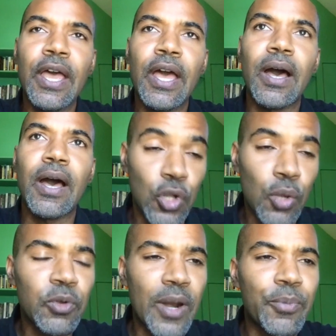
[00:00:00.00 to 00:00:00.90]
uh, the
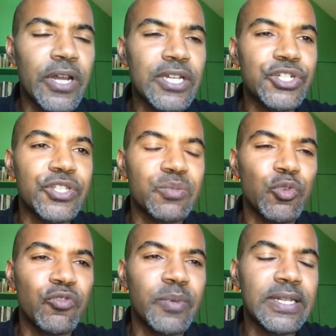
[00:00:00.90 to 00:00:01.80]
global reparations
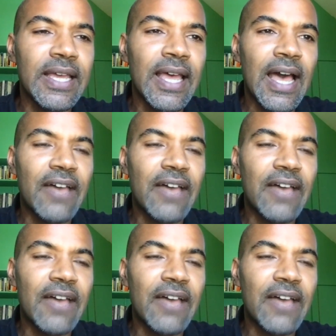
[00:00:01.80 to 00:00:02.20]
movement.